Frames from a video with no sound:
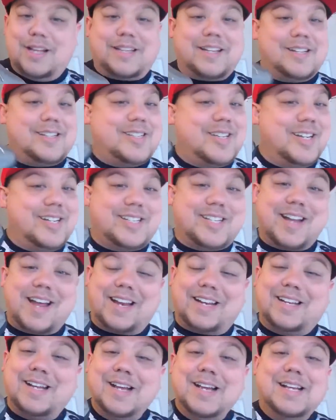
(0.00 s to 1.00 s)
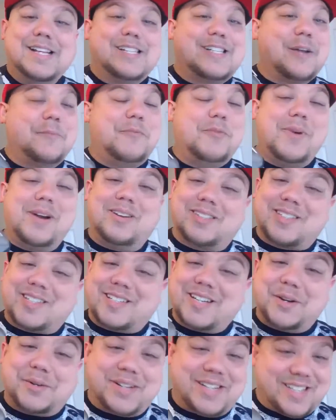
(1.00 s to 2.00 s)
This is like some real
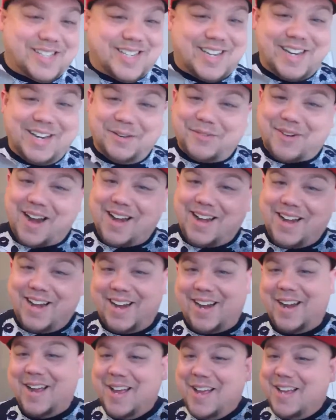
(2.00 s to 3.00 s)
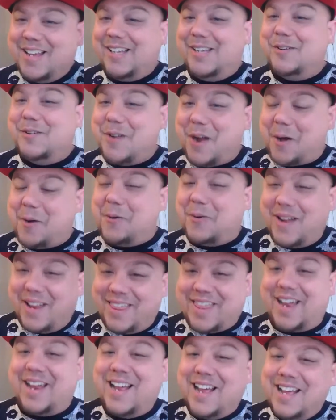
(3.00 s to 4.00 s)
serious heat right here. You know,
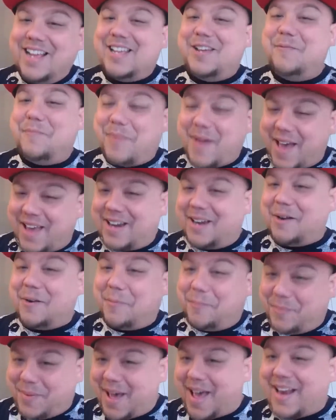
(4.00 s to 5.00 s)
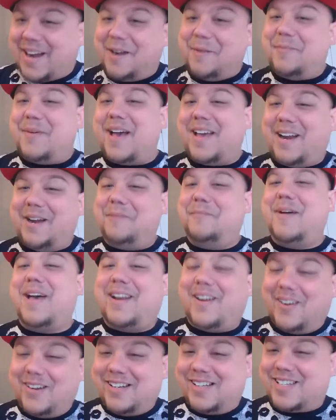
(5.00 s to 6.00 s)
you better
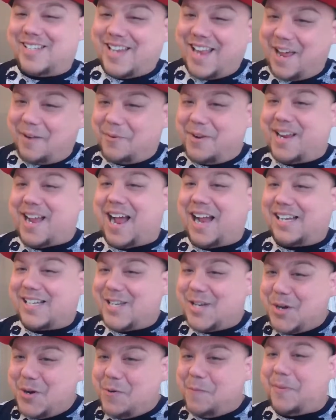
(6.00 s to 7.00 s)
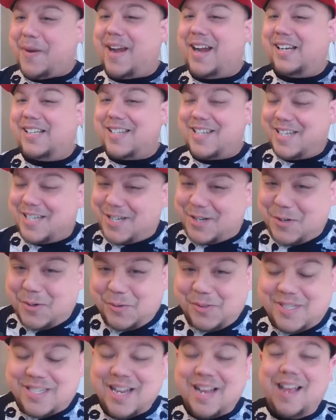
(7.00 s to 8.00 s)
understand we got 2 pairs of
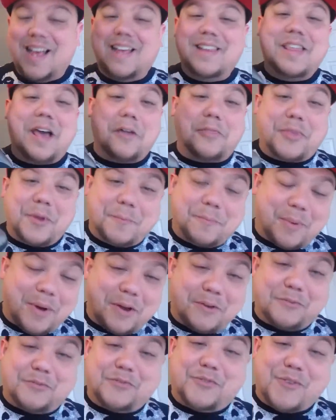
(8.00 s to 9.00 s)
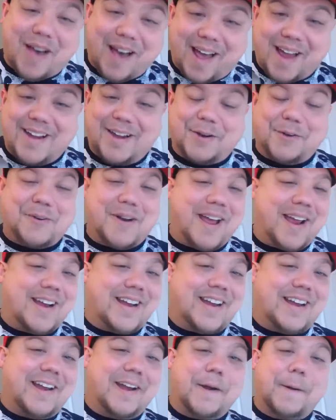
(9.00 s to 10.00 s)
shoes, nothing but fire right
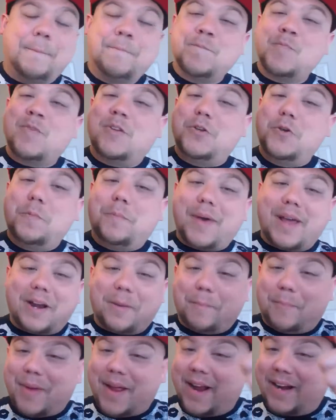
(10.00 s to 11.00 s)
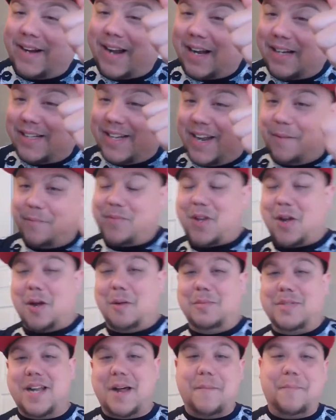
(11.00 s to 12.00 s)
here. You better bang that damn
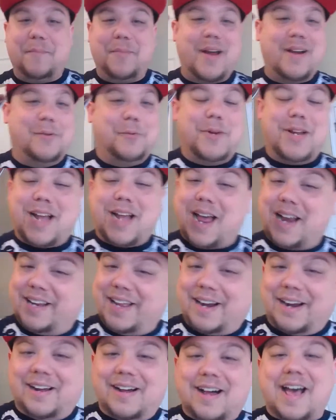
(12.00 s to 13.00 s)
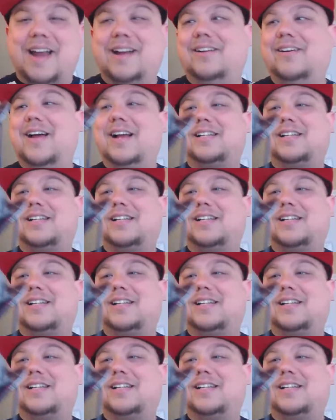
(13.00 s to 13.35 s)
thumbs up button. We got to get a lot of